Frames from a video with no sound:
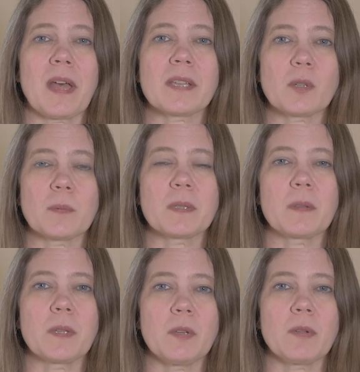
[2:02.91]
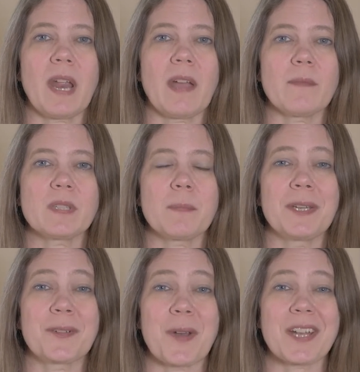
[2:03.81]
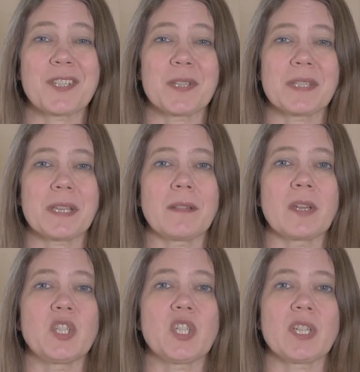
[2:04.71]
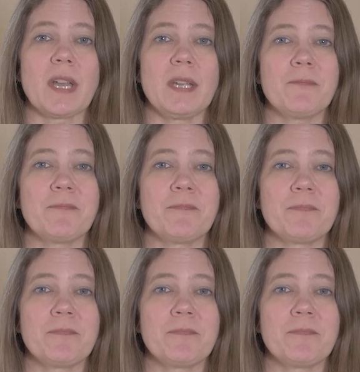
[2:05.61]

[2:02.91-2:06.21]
classroom so that you can have some interactions at lunchtime.